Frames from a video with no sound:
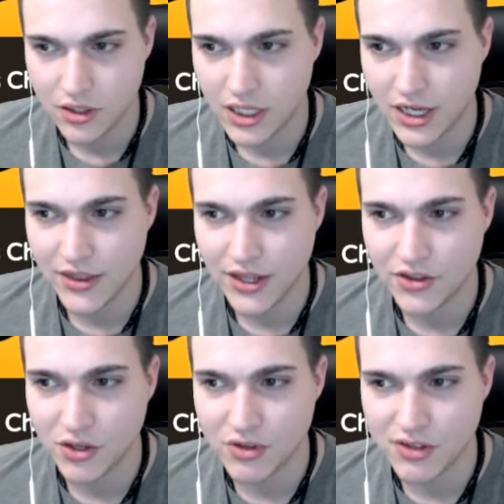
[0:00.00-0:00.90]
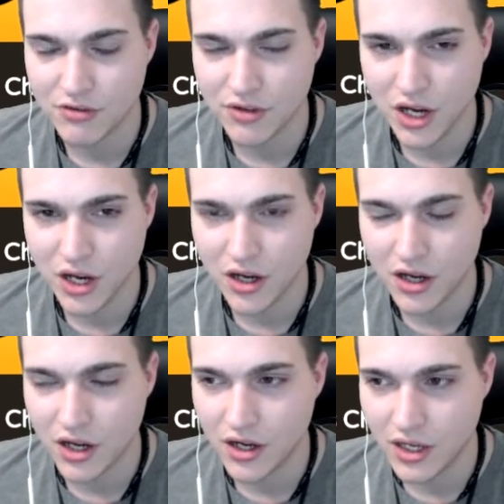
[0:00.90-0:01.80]
And I think there was
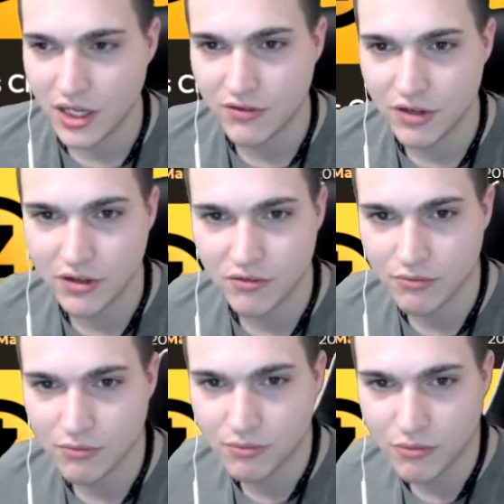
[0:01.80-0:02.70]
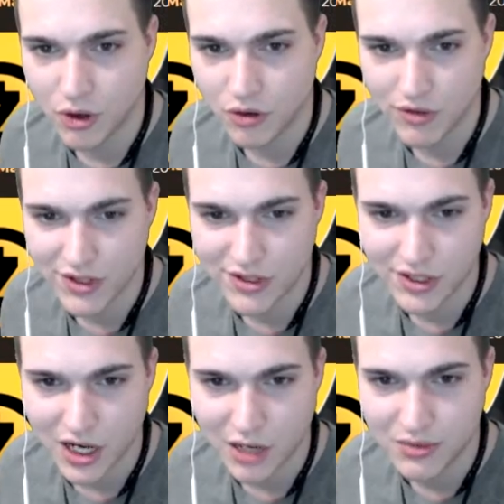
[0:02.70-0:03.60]
an even more
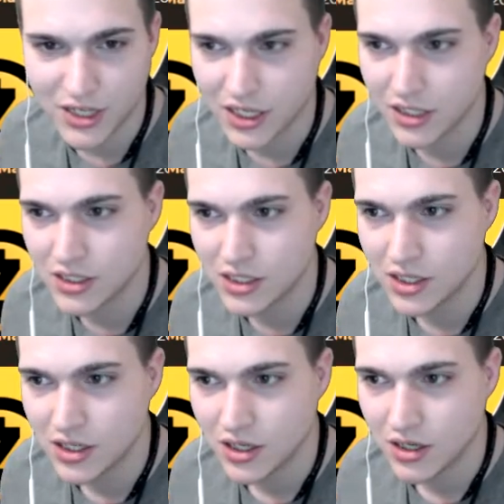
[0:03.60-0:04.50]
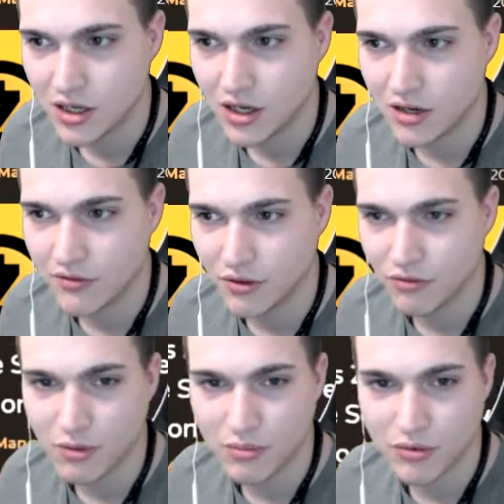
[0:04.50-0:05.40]
recent update for
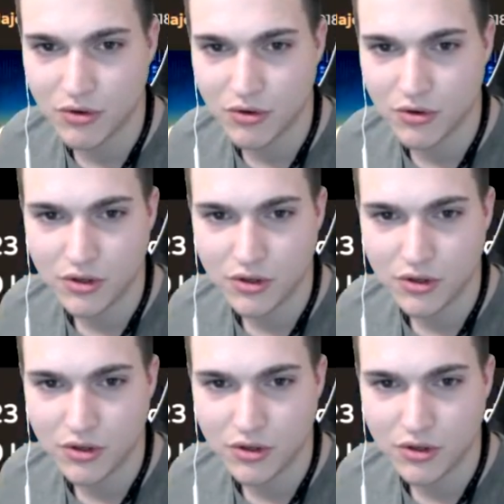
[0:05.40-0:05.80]
Ripple.